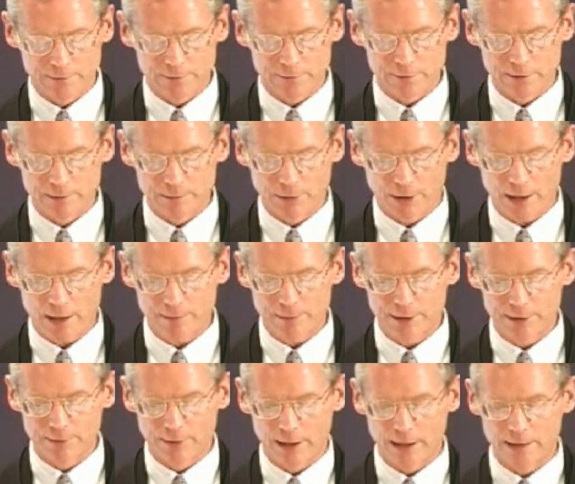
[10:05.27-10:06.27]
existing
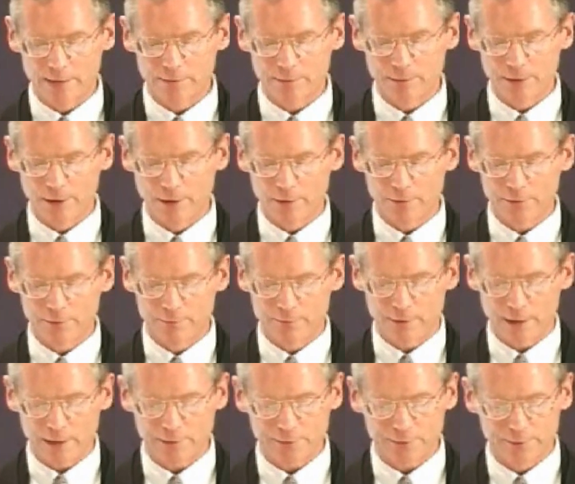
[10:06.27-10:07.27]
property rights, but also
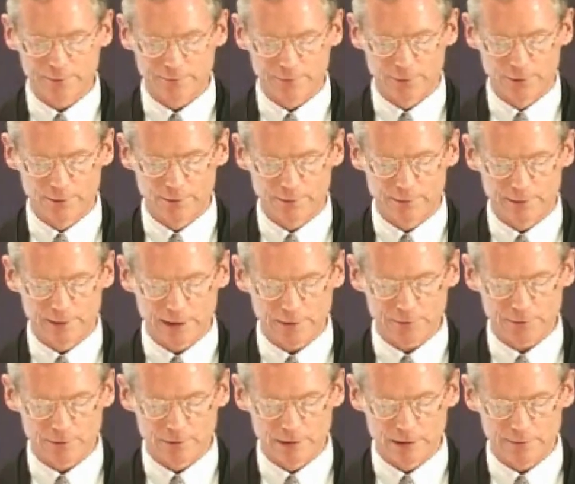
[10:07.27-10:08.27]
fostered further
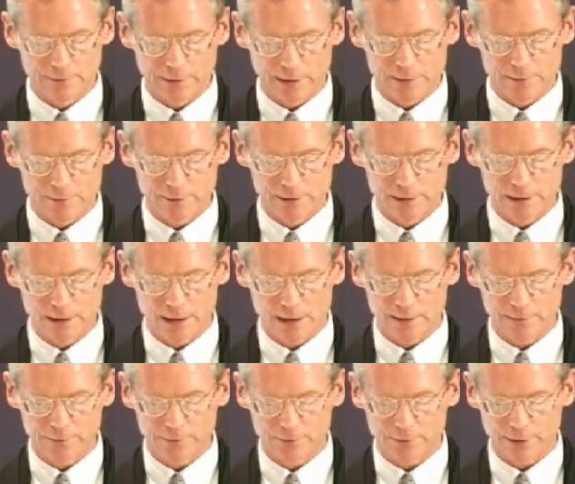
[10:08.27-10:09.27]
industrialization and
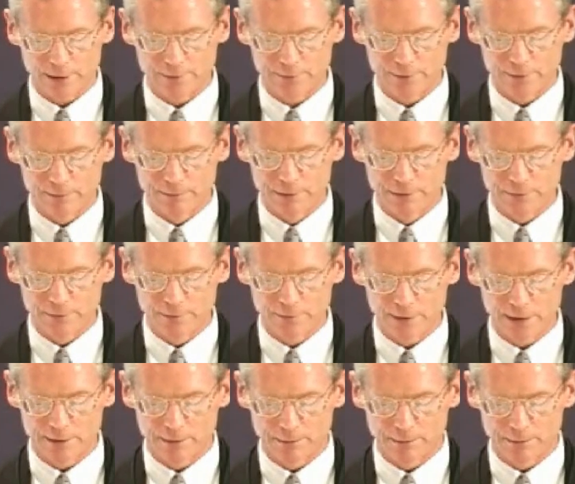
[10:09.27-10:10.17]
concentration of business